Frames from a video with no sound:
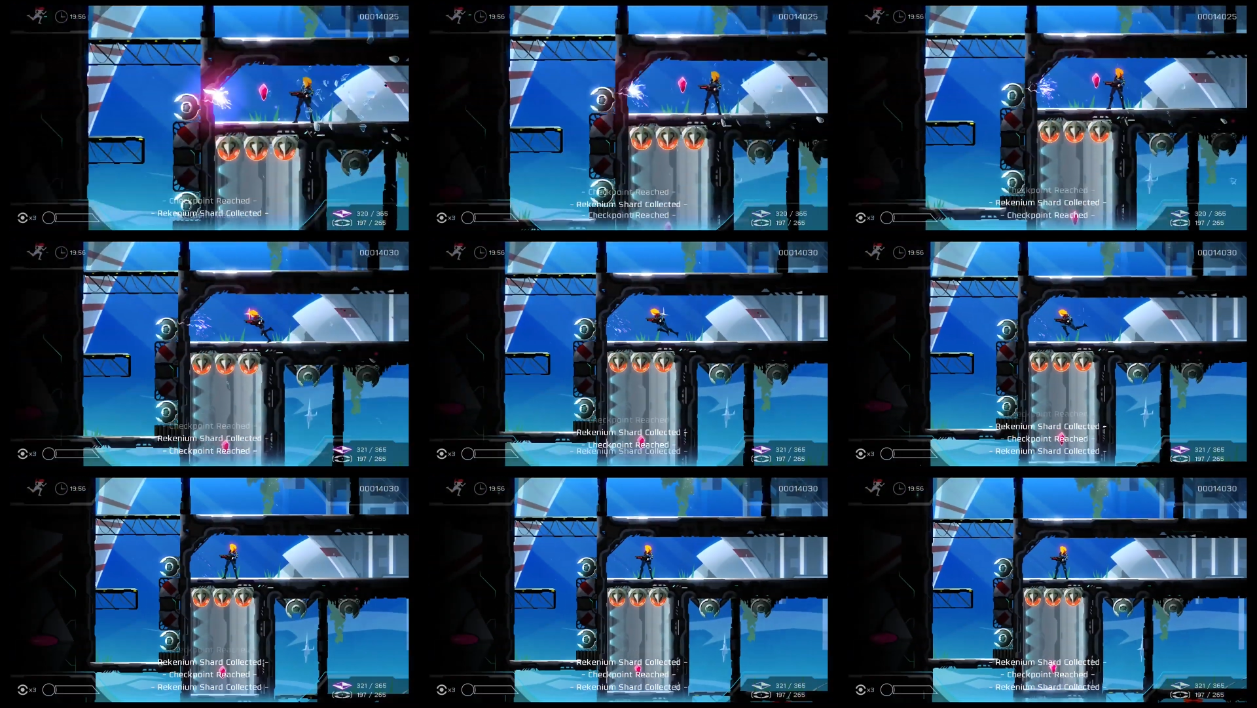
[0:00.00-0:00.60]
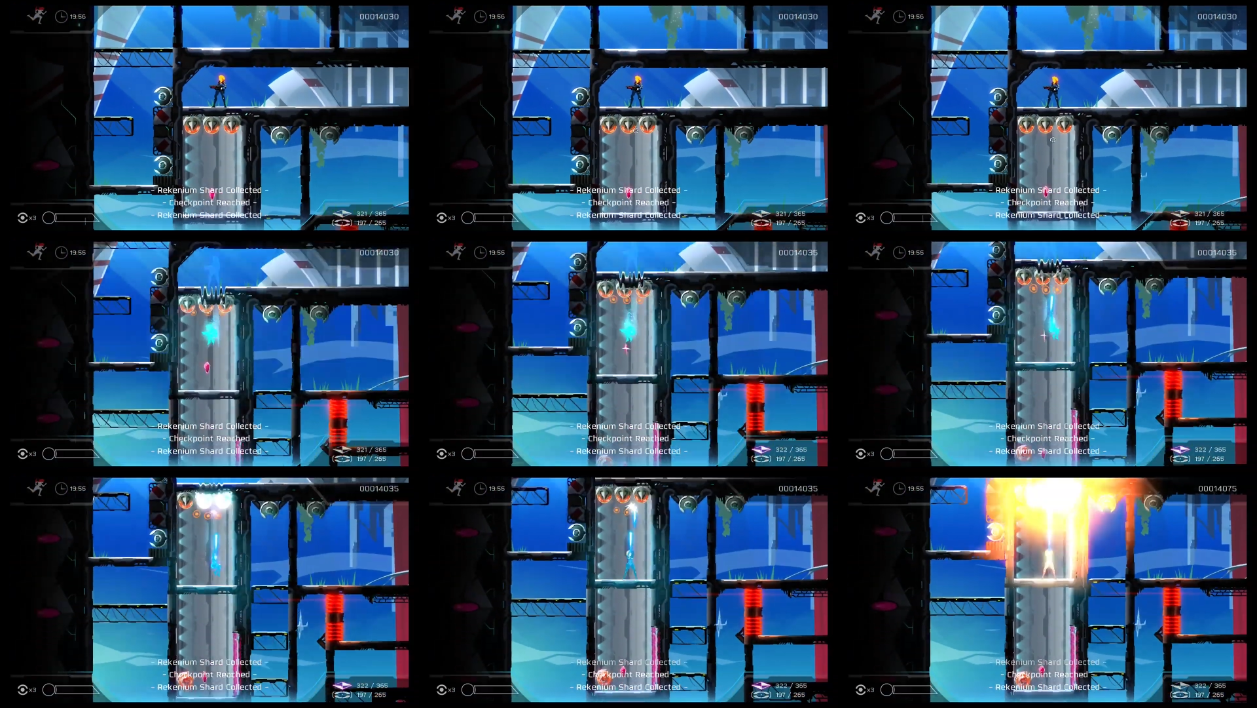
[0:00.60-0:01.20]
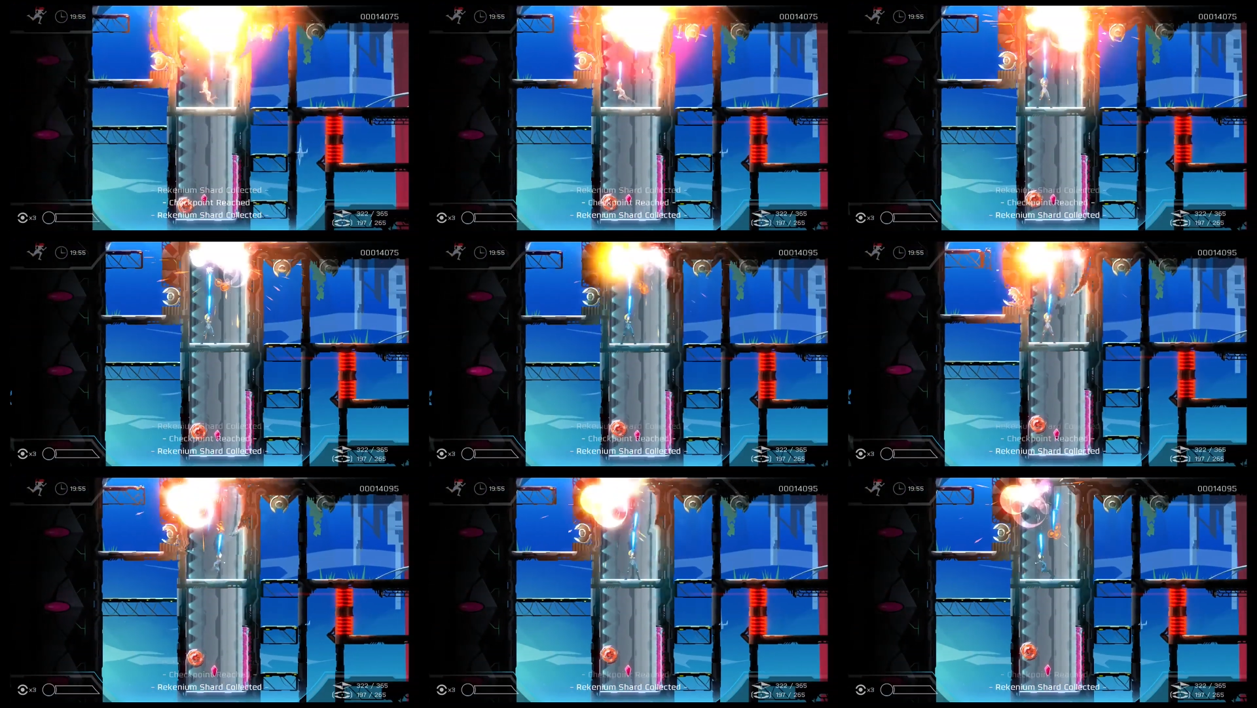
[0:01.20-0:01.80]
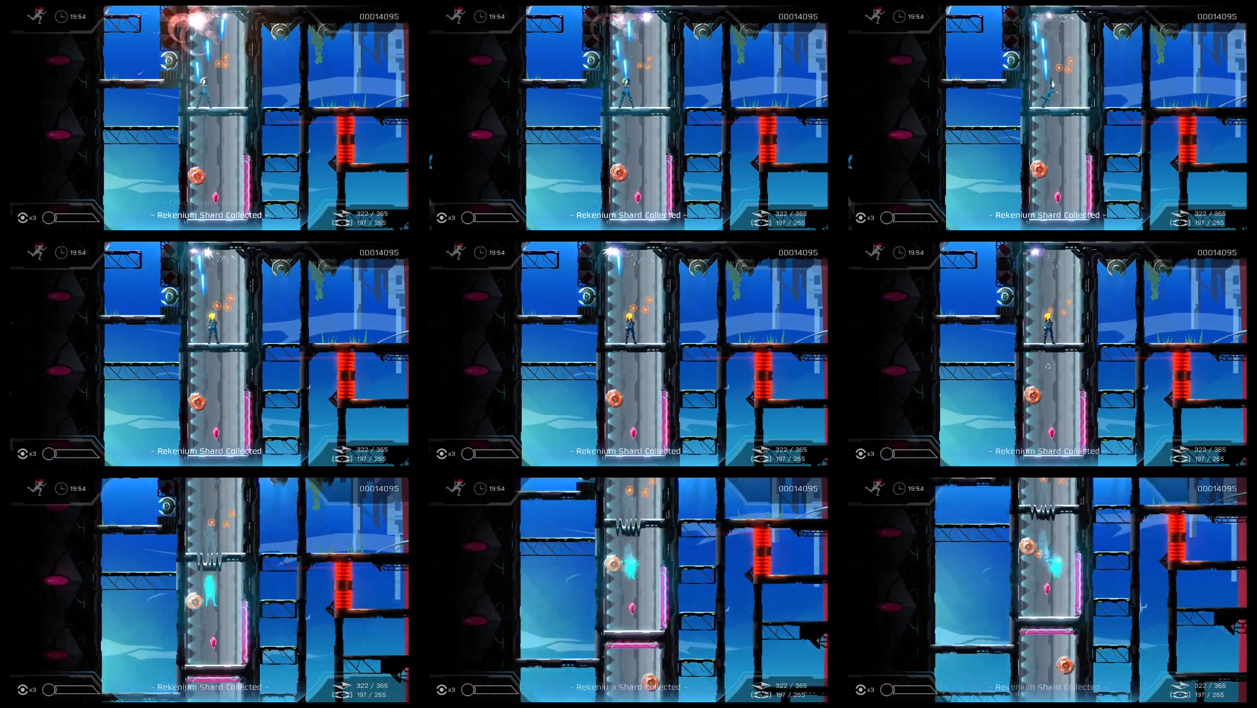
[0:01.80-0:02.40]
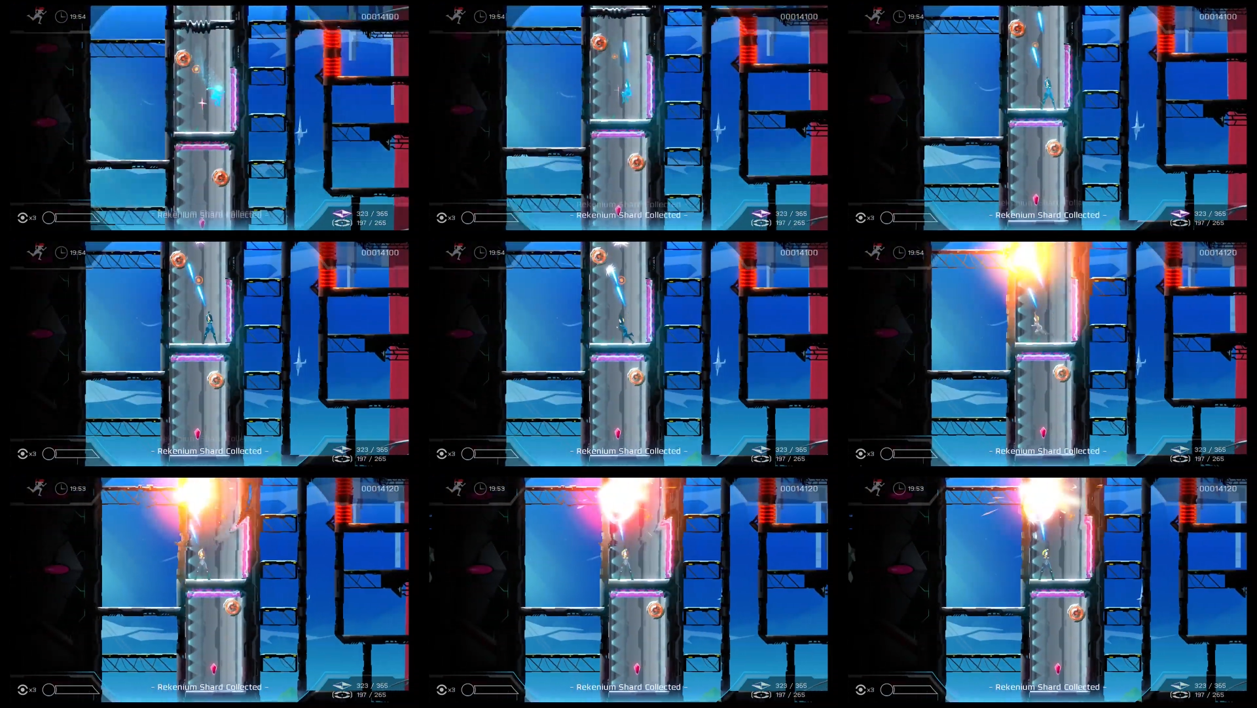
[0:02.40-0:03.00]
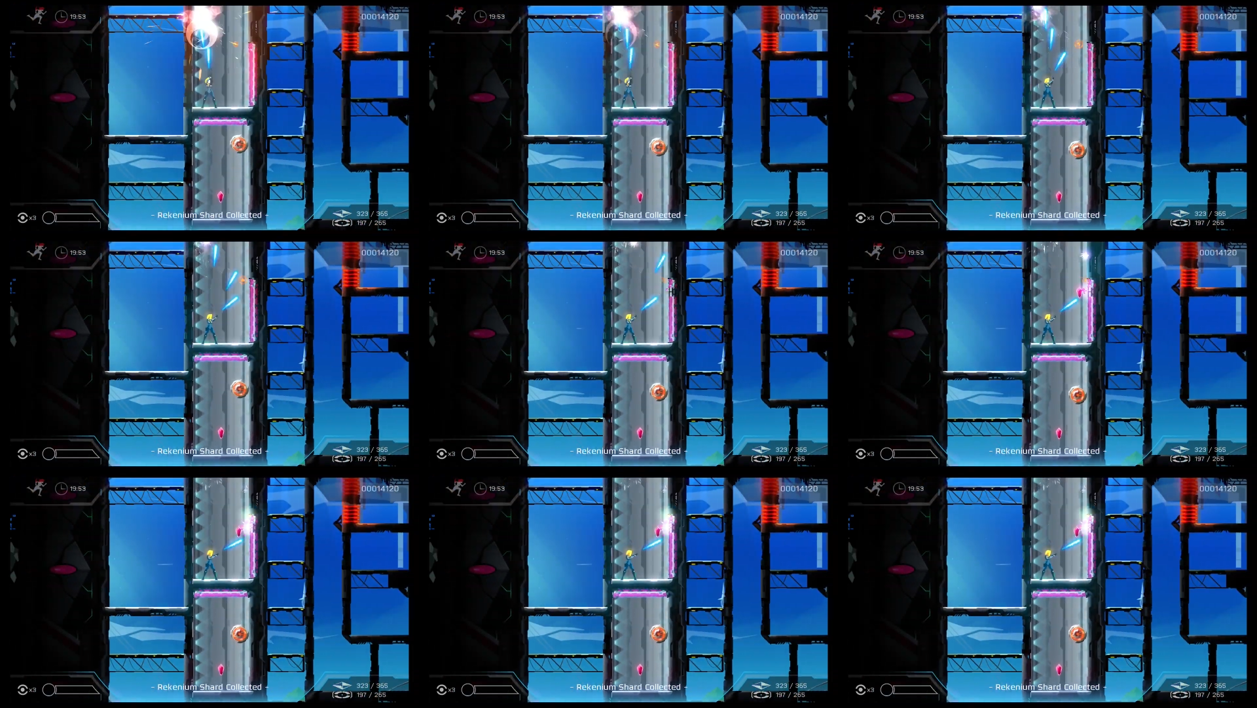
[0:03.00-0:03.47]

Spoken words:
No face is visible, so there are no lips to read.